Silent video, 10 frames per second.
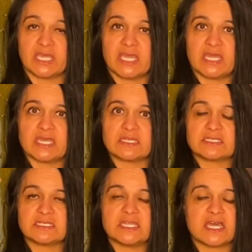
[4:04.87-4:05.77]
and
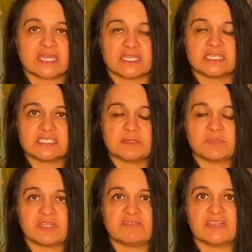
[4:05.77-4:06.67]
not getting a deep
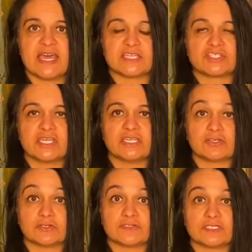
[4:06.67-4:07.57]
enough latch, and it hurts.